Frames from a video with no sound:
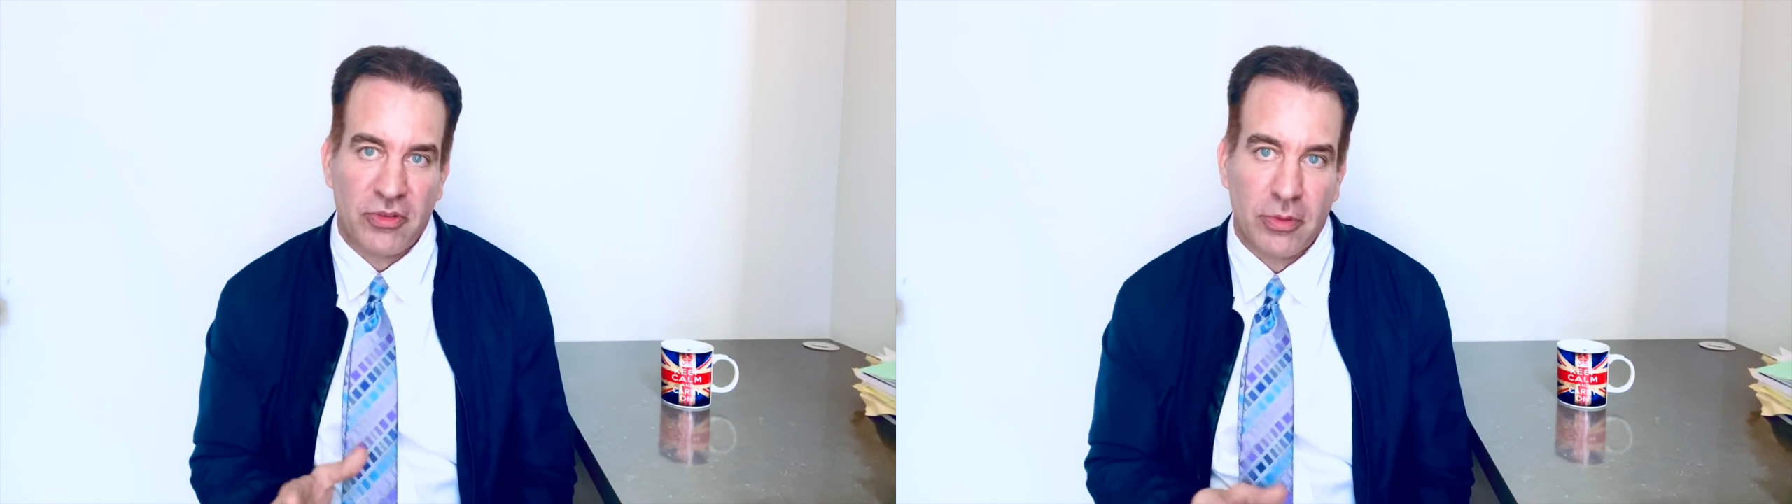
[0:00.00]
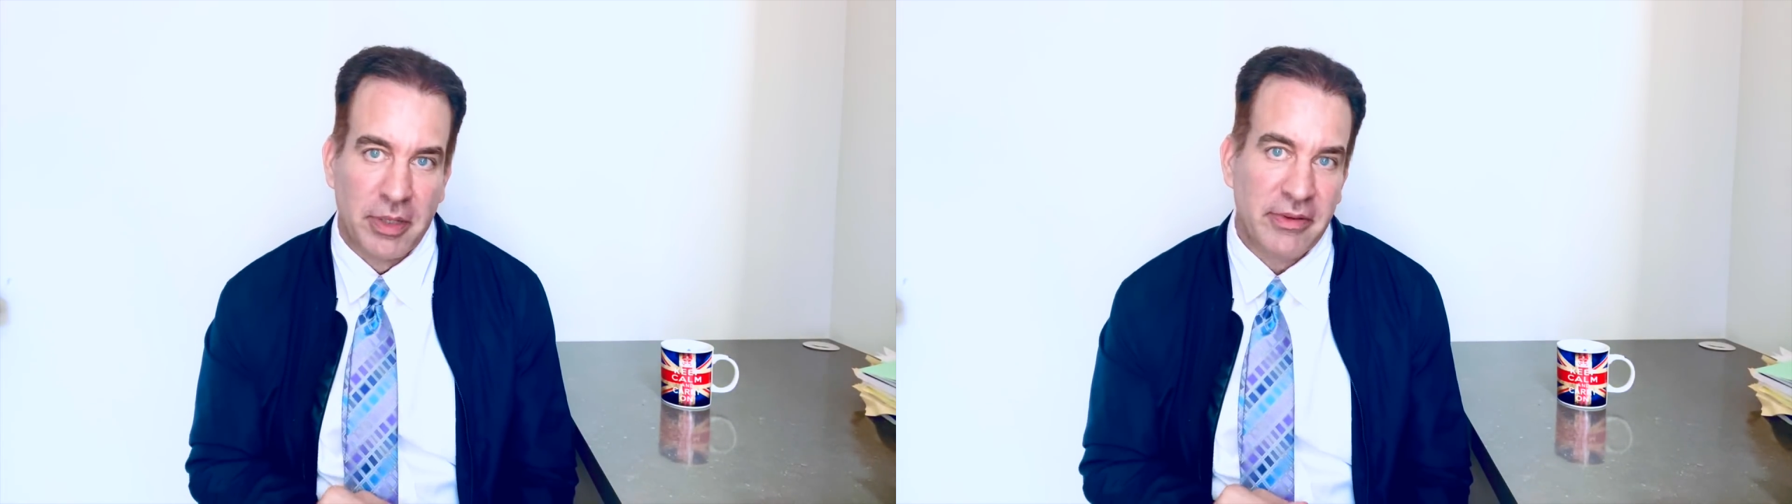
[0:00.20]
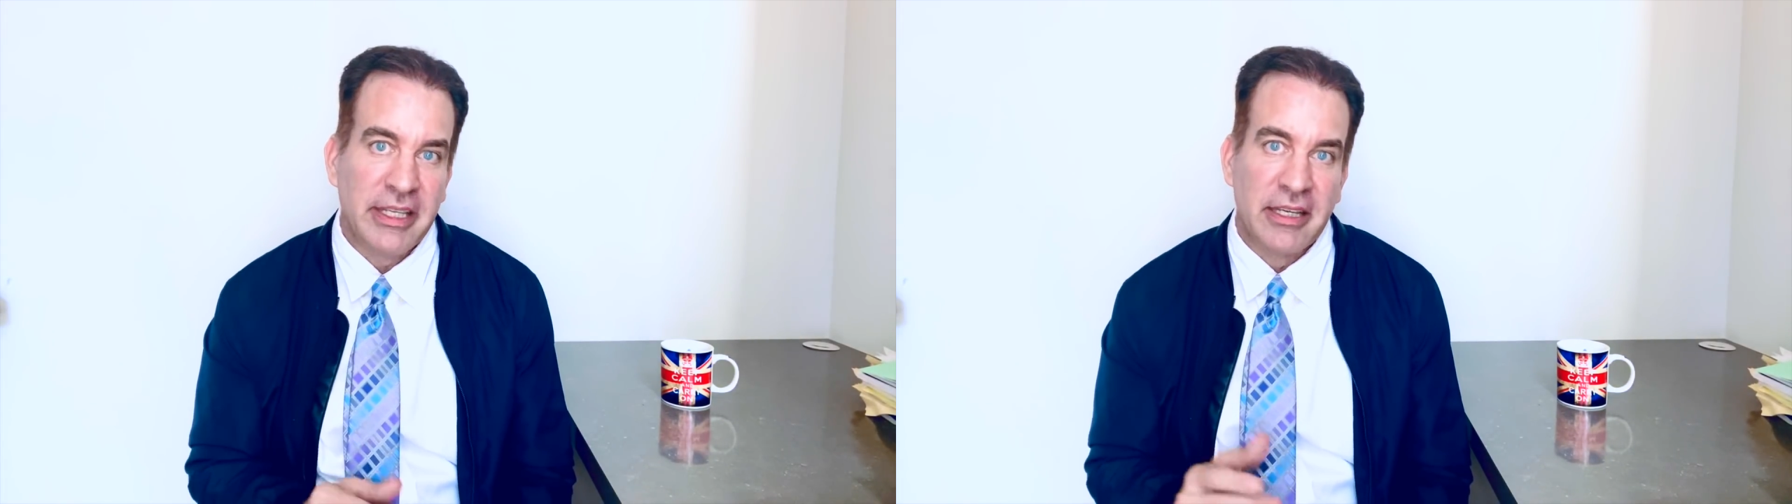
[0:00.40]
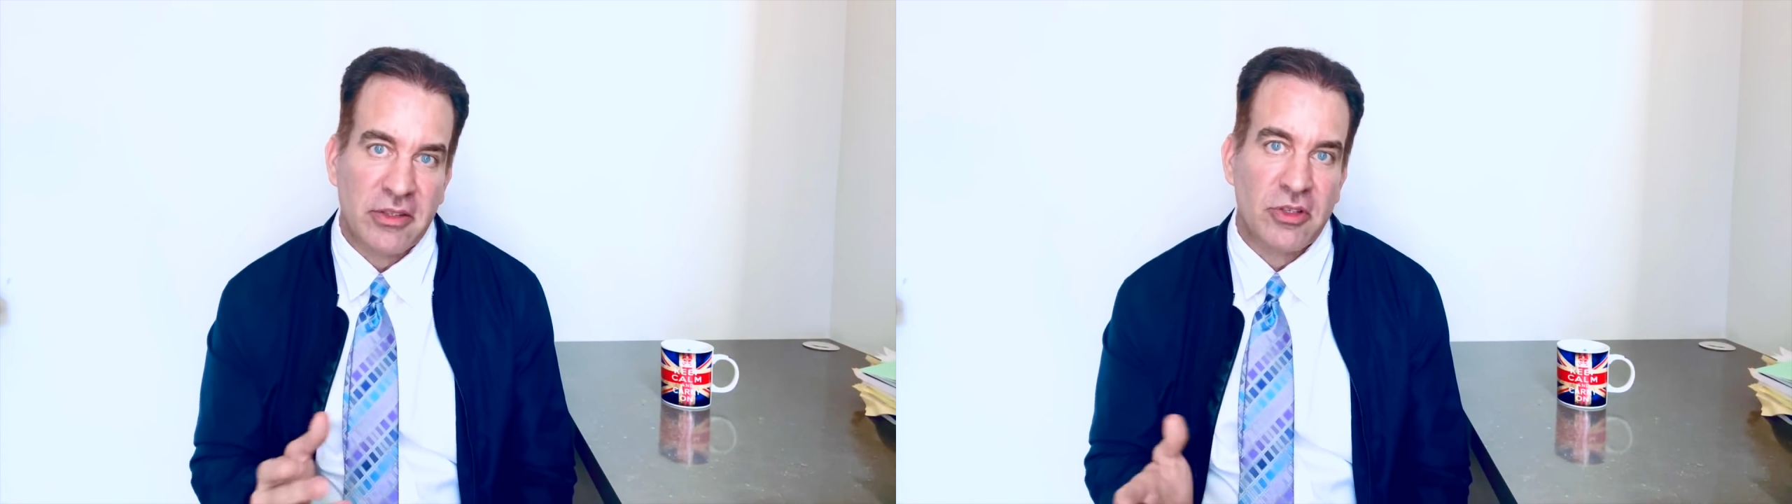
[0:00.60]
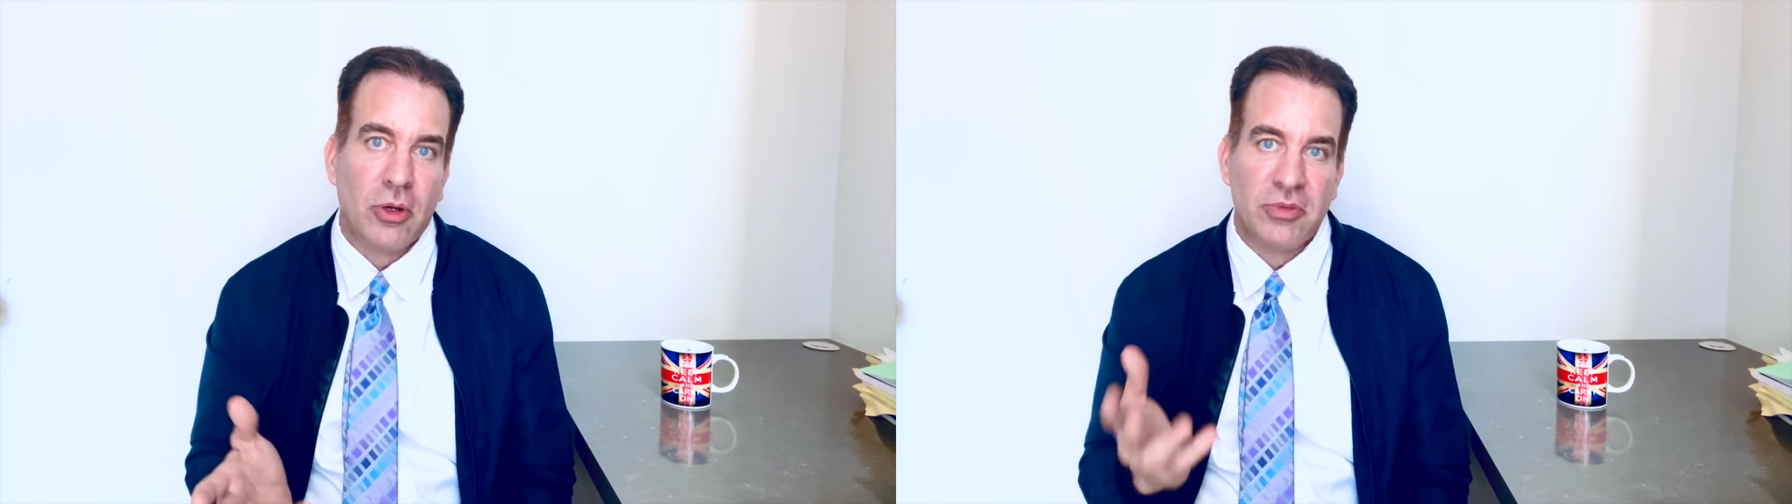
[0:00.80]
So Beverly
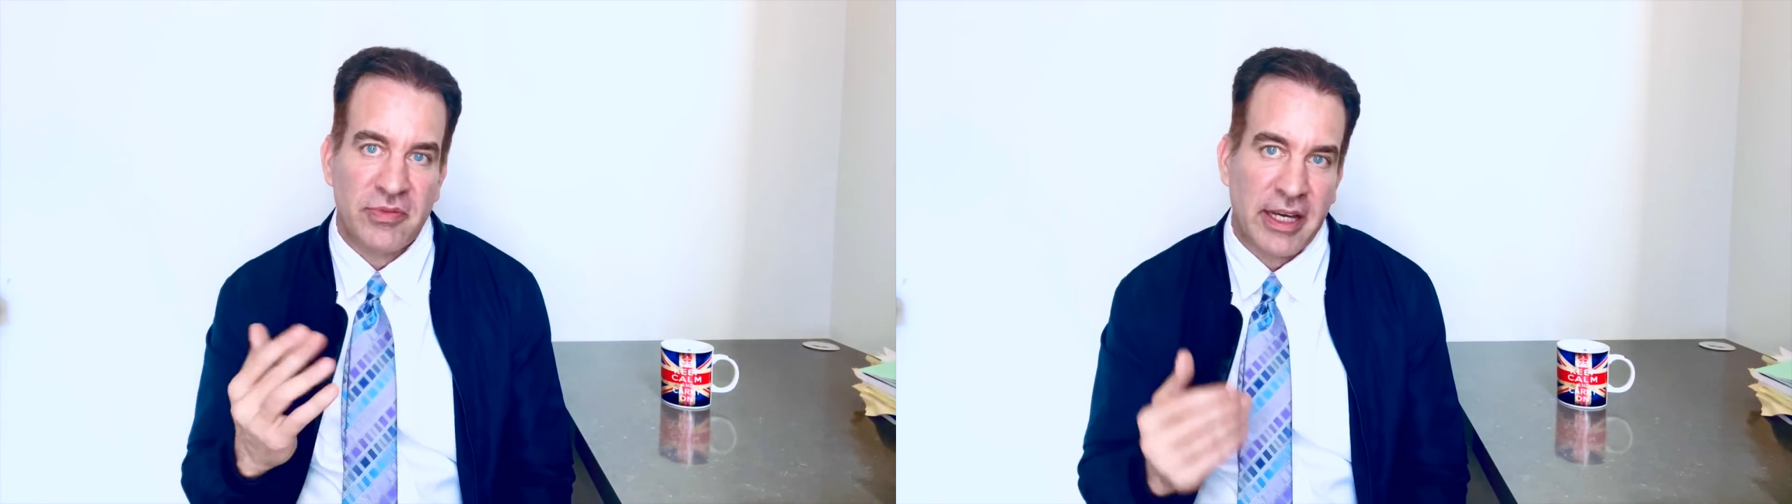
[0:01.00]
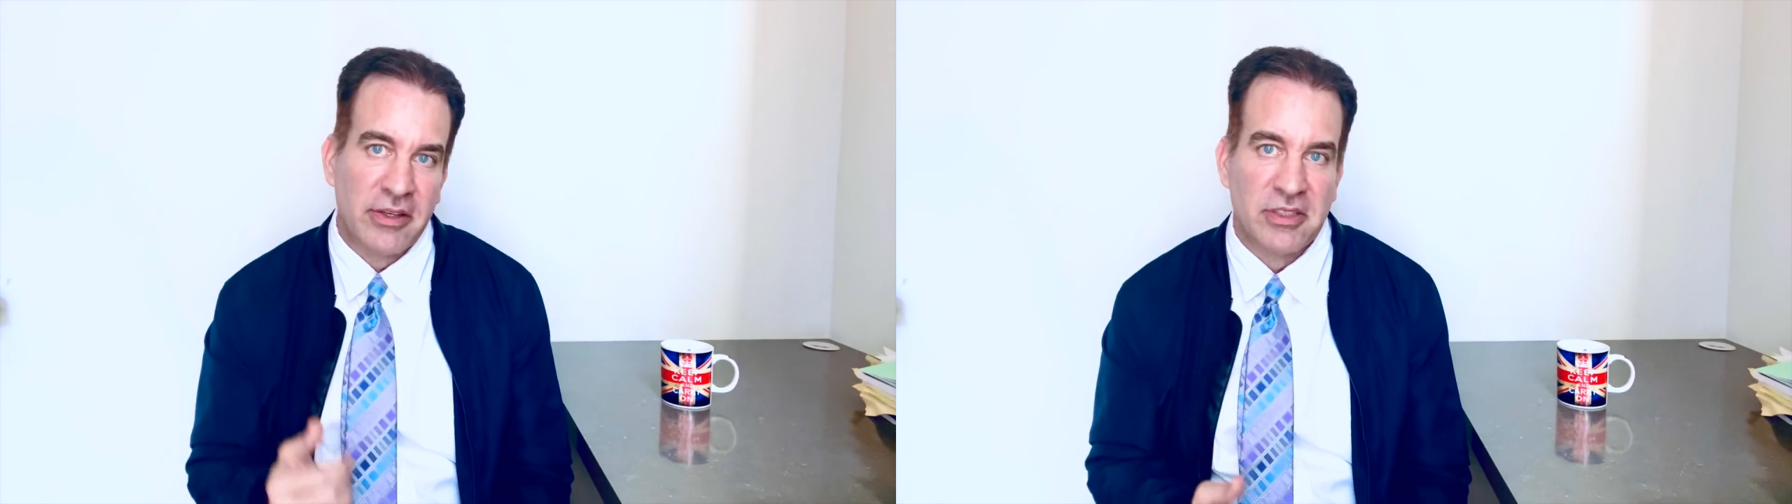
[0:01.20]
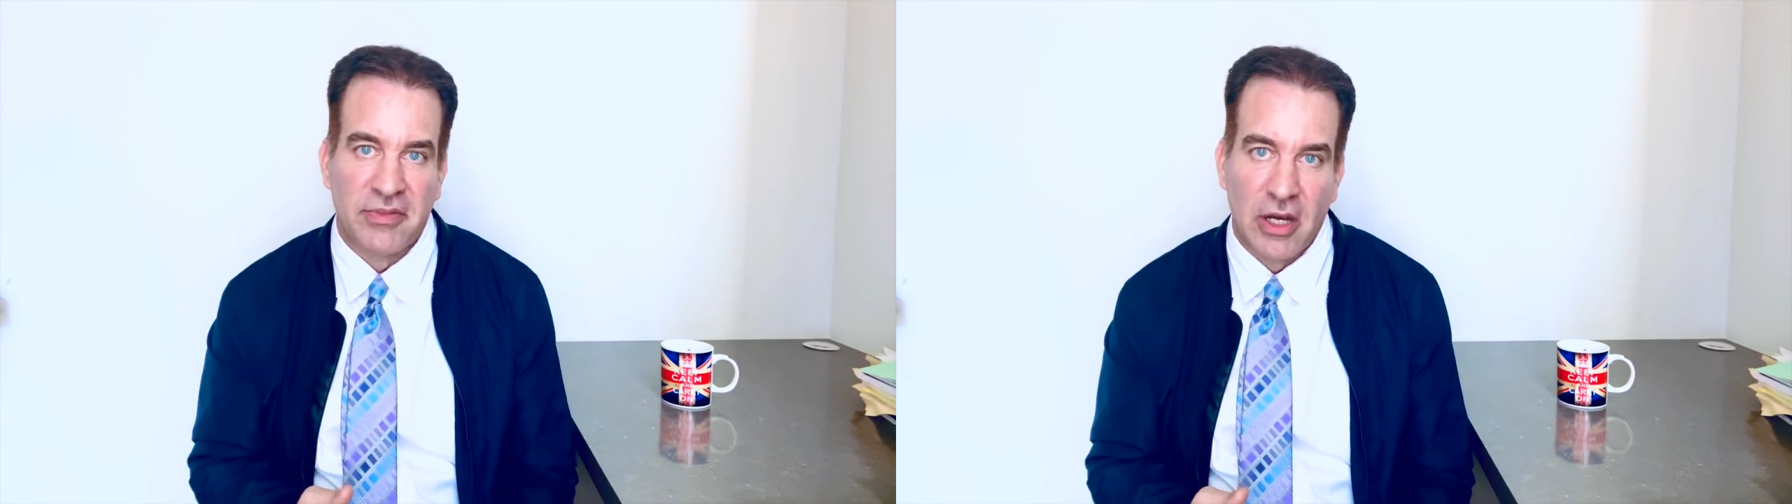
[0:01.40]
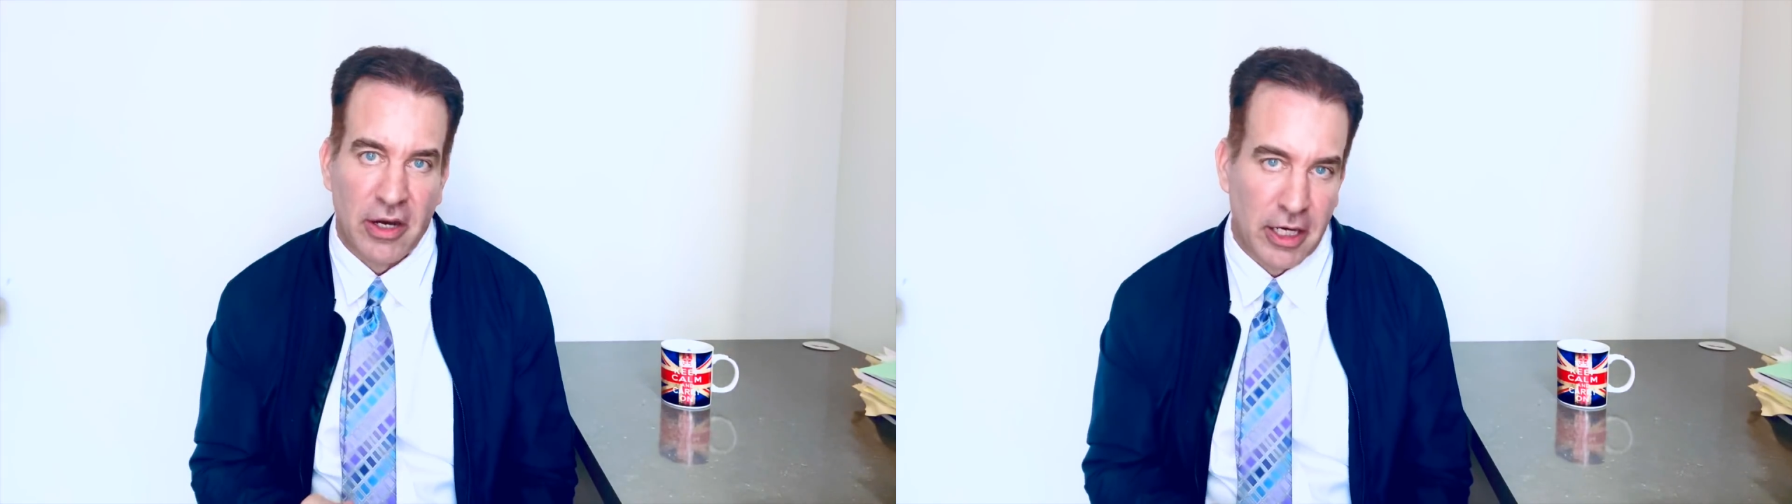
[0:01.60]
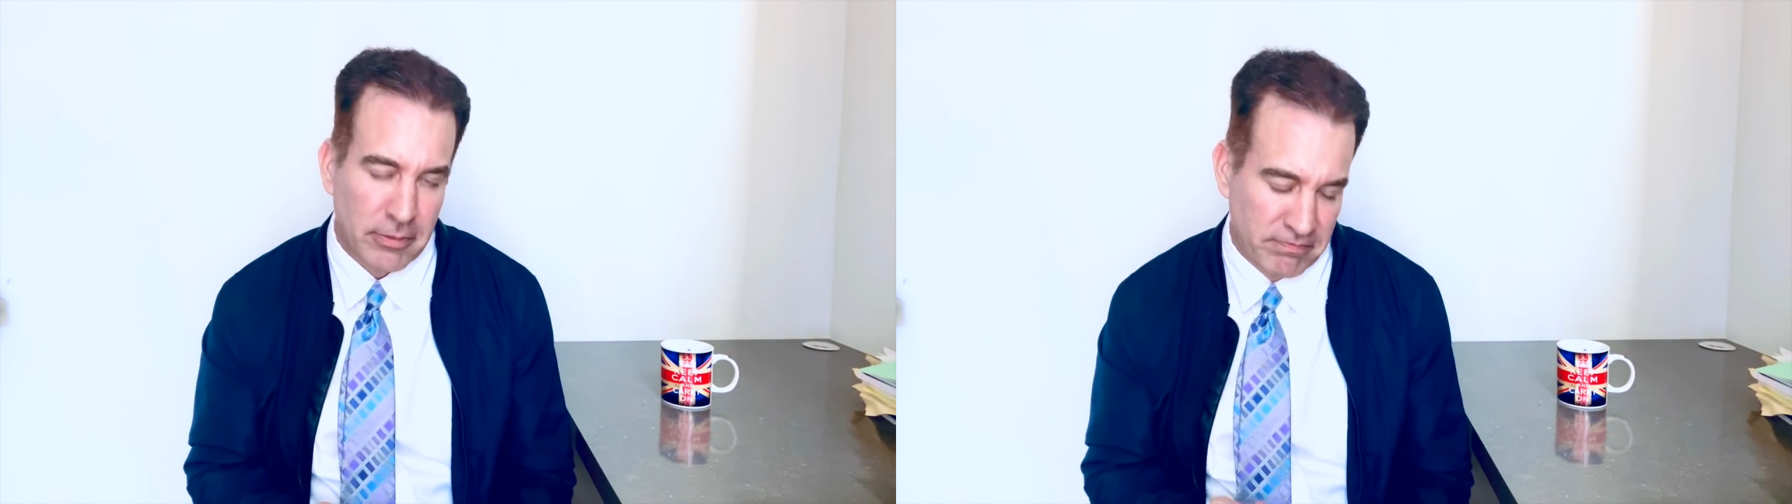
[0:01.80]
Hills homes values have
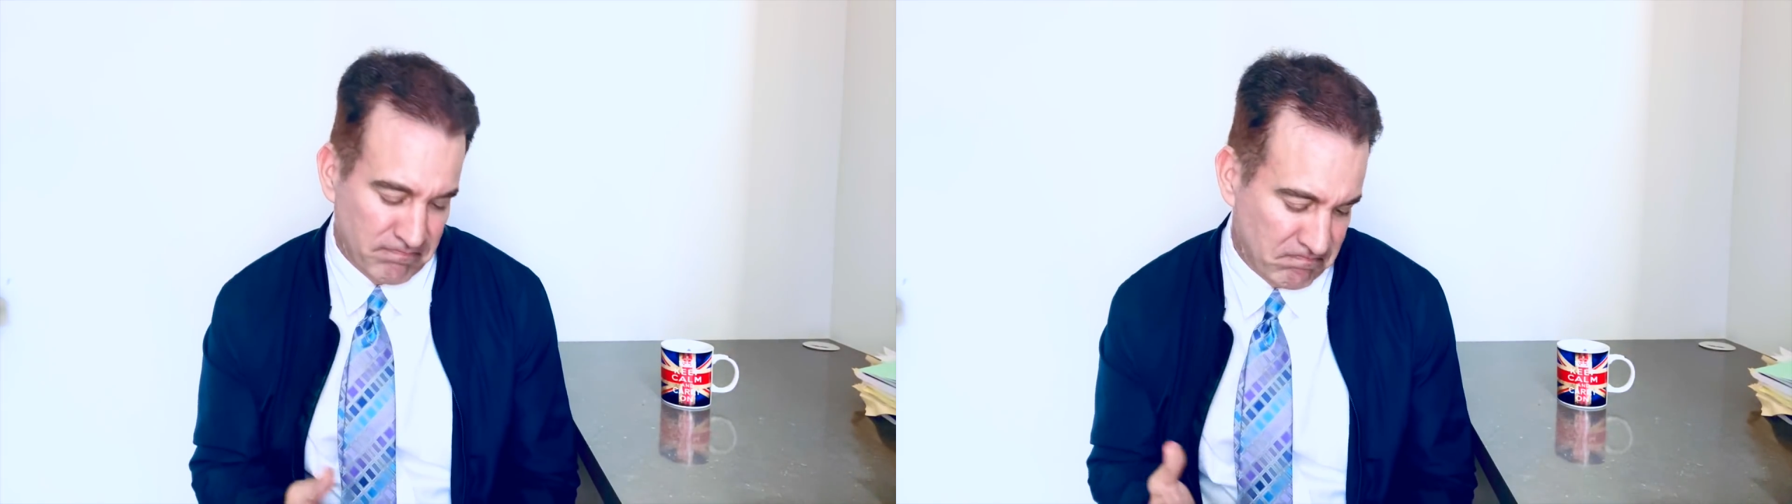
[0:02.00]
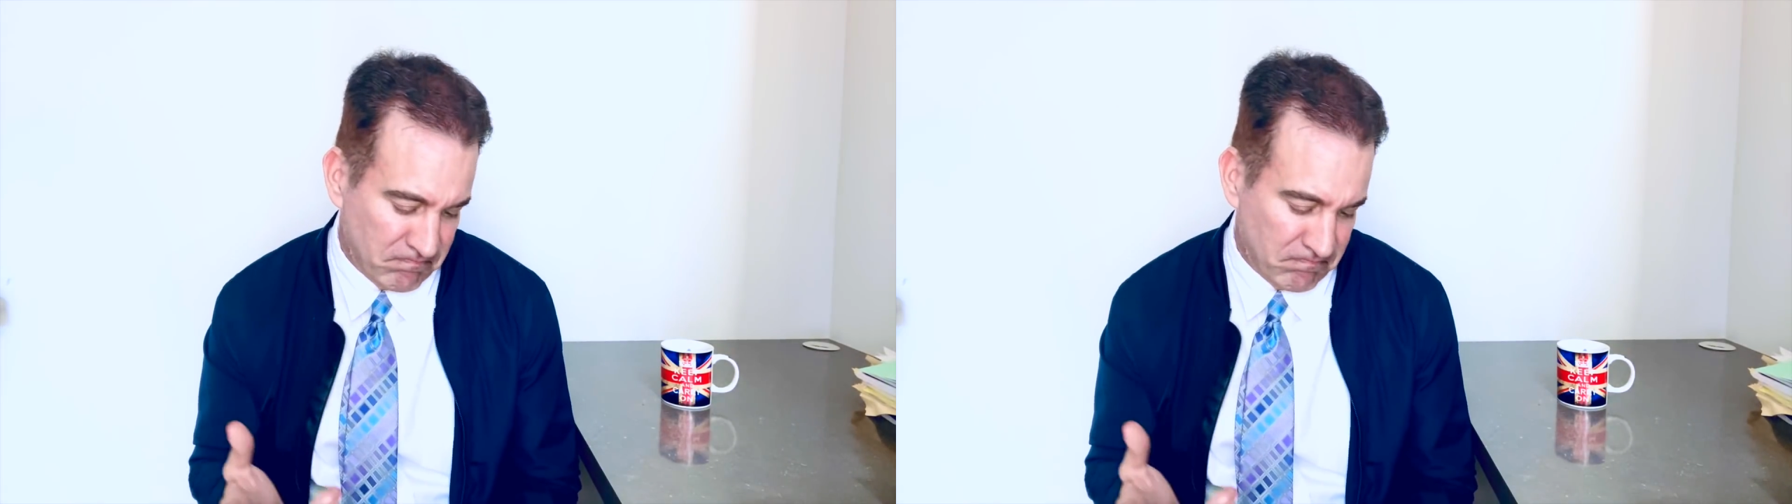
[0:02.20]
gone up